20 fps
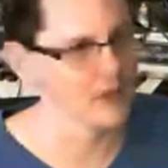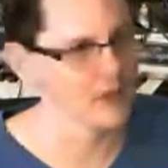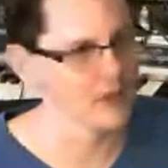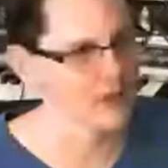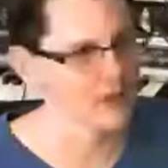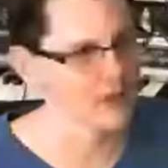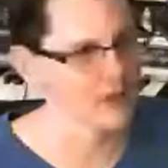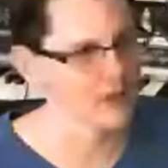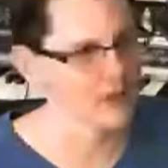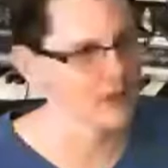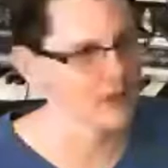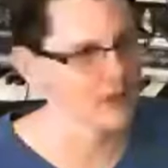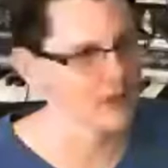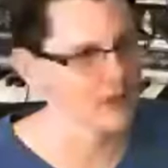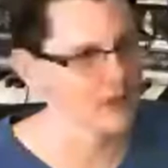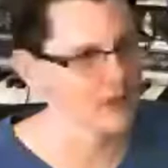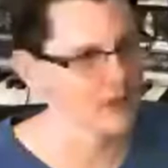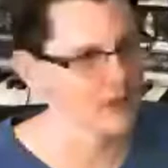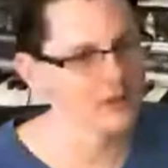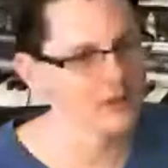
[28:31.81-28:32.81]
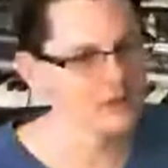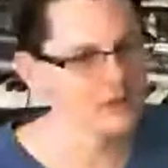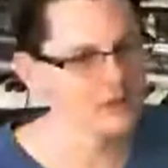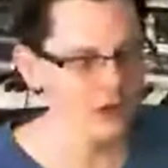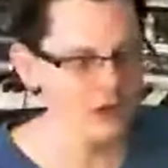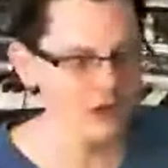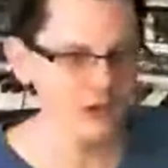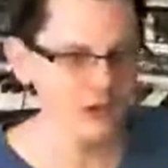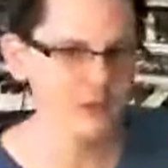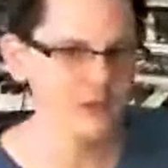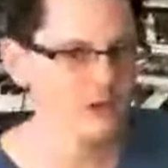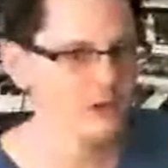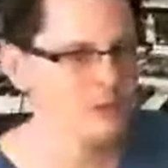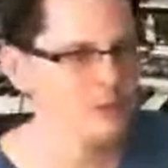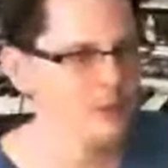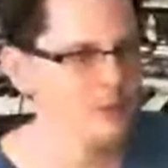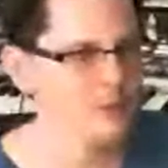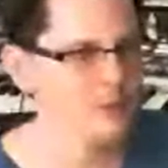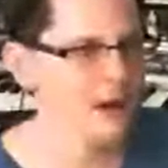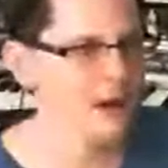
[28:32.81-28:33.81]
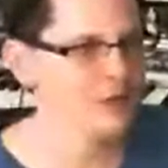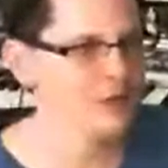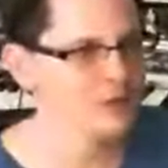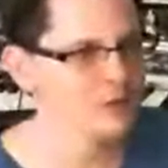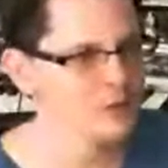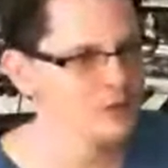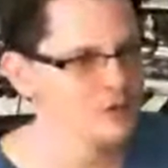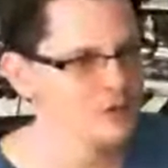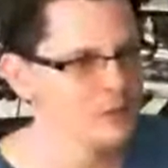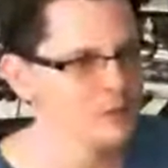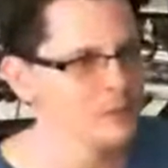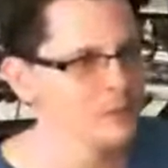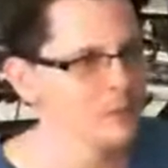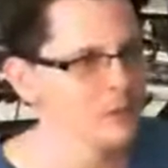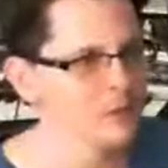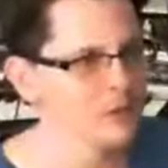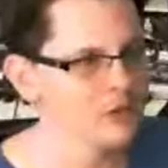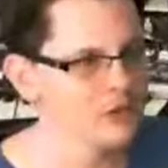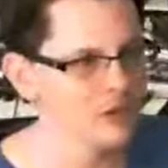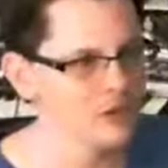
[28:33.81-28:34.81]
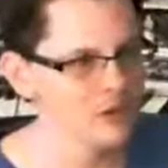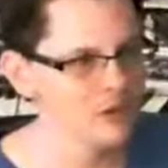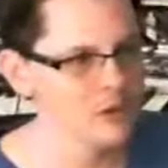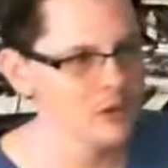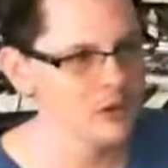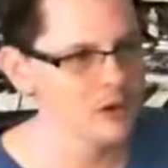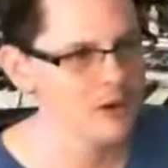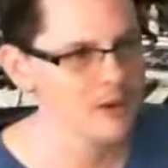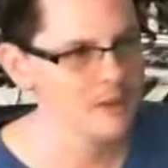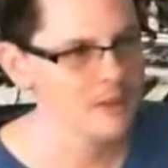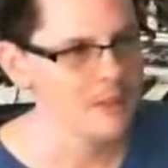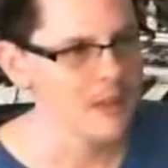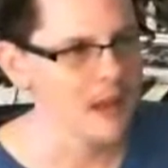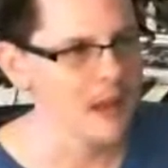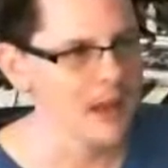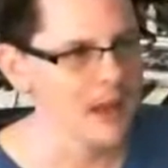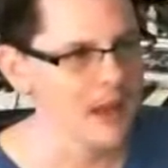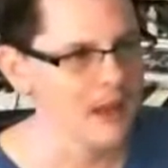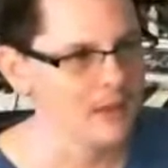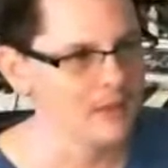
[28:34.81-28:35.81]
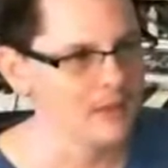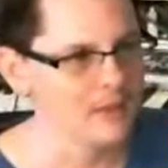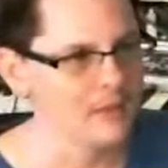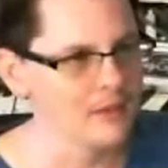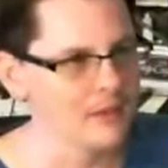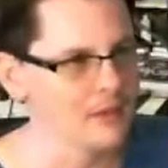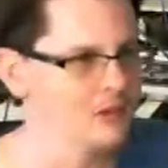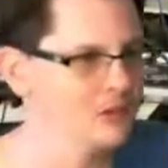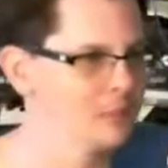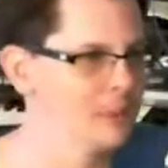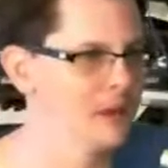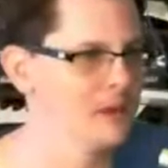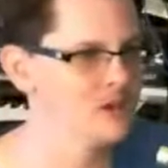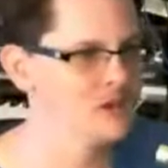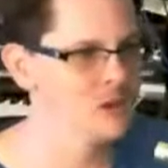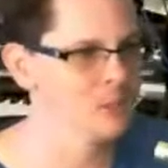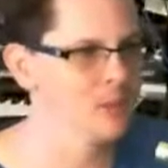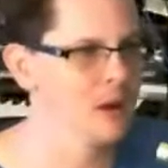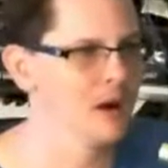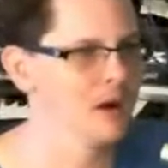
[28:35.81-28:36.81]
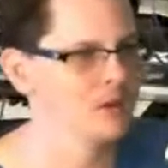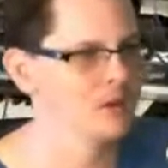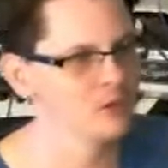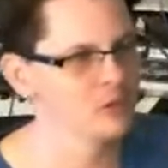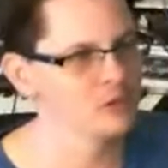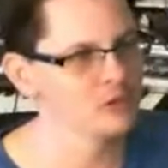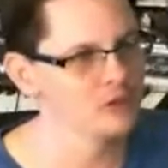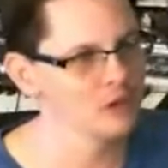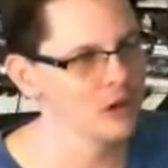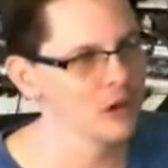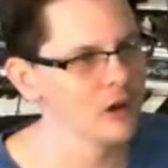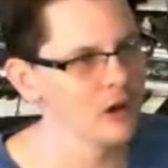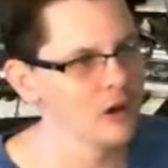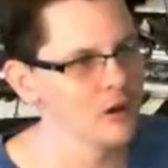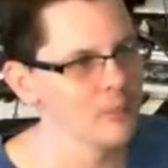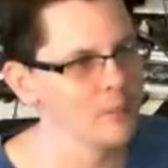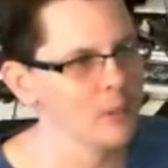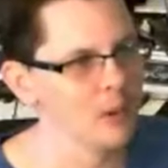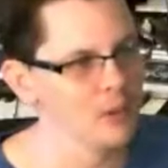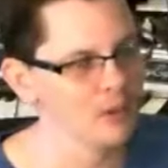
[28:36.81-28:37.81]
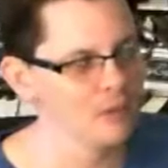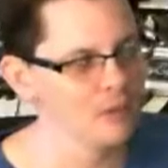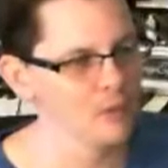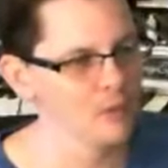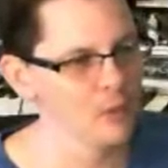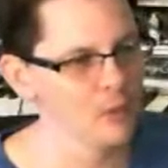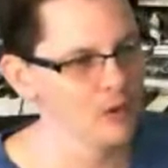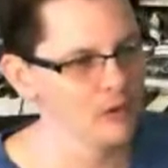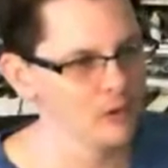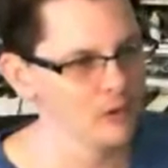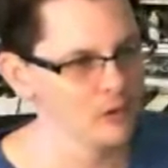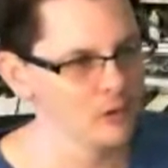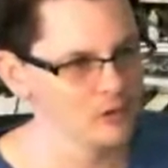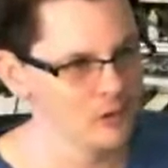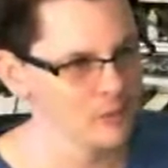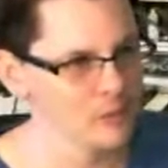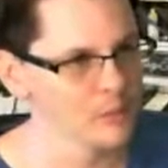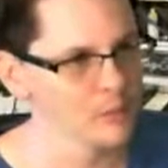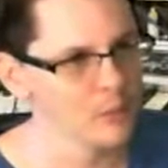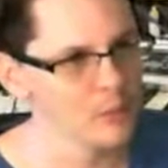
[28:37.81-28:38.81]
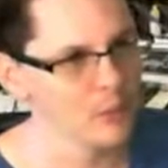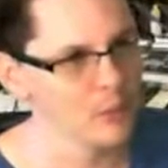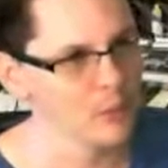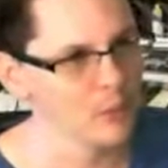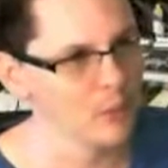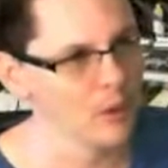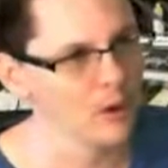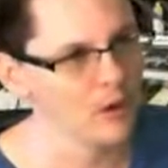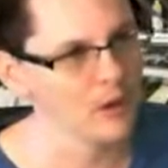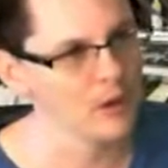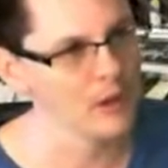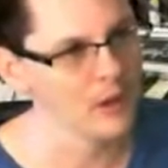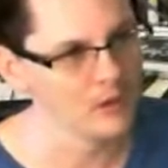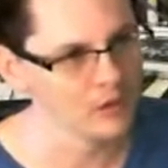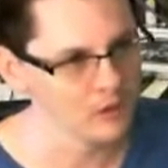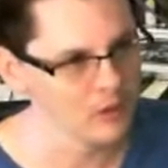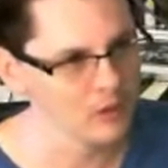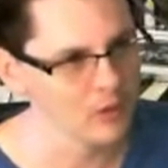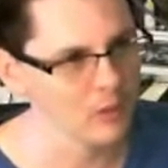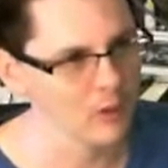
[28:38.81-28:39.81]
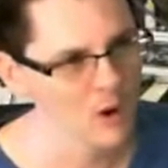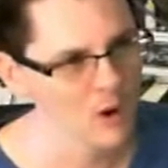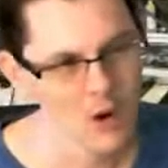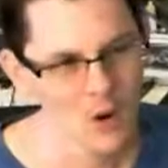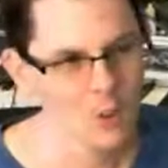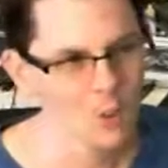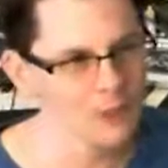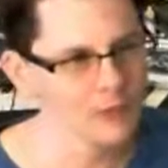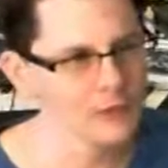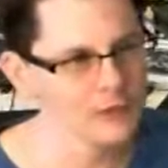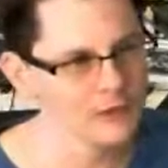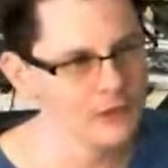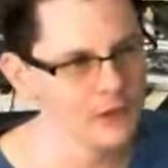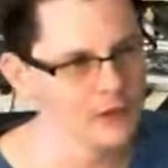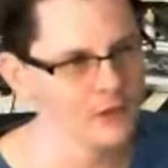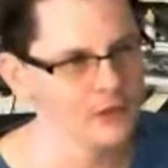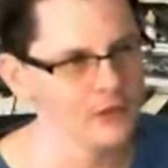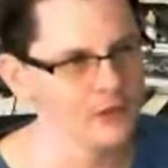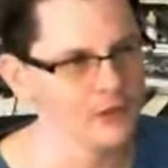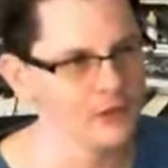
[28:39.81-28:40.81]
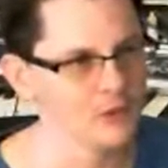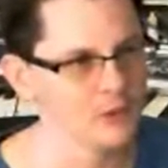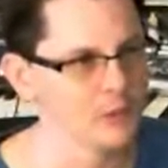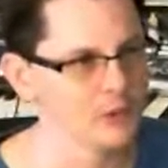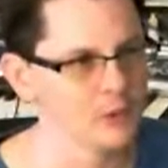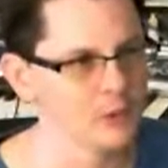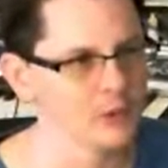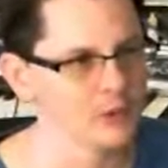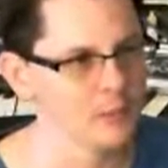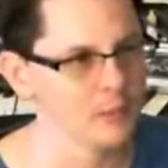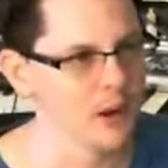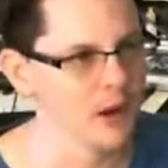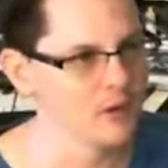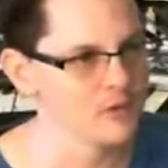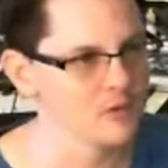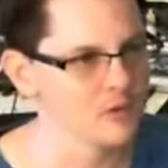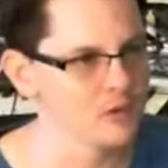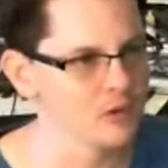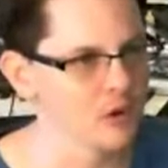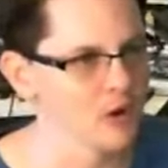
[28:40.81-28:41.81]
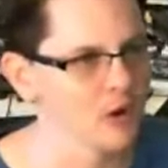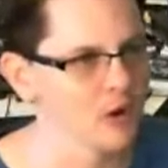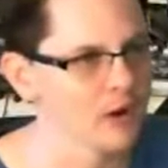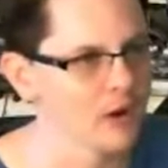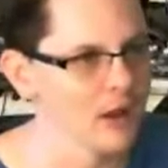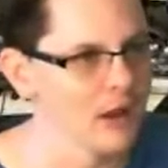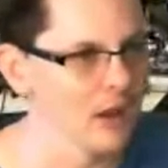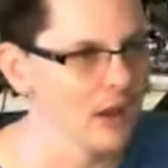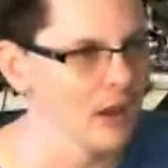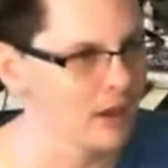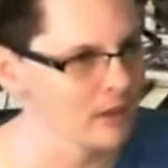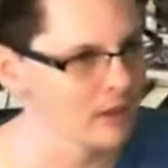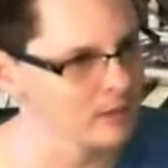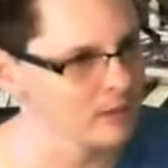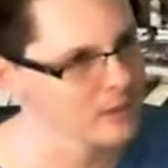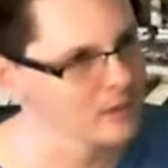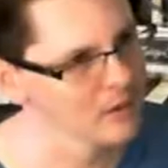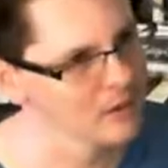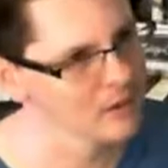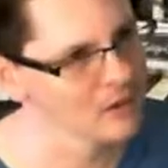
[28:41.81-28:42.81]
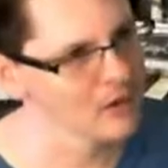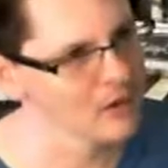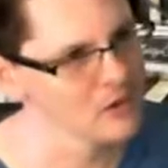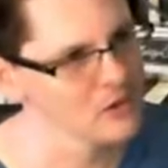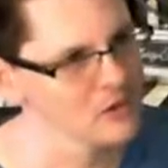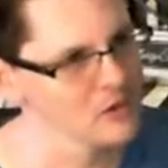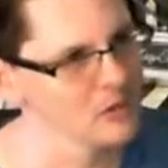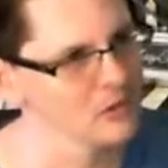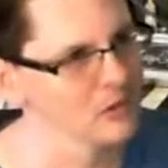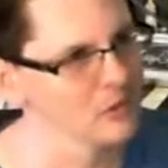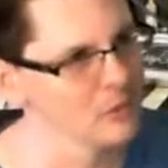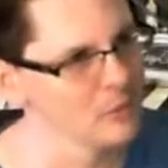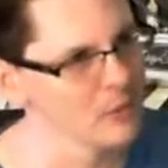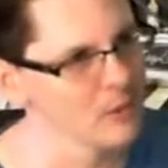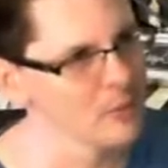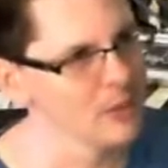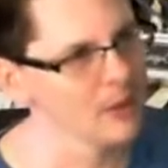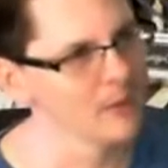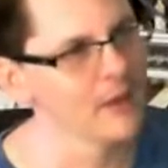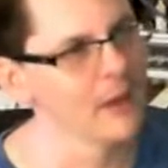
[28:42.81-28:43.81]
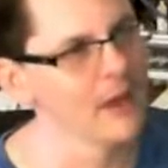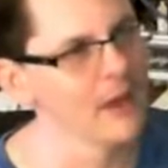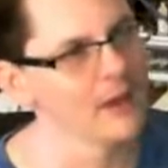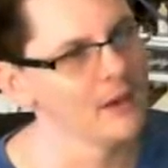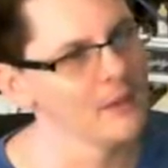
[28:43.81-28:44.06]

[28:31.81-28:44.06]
So let's talk a little bit about Little Drummer Boy 2 and the expansion modules, both for Little Drummer Boy 1 and 2, what the differences between the modules are, and just a little bit about that.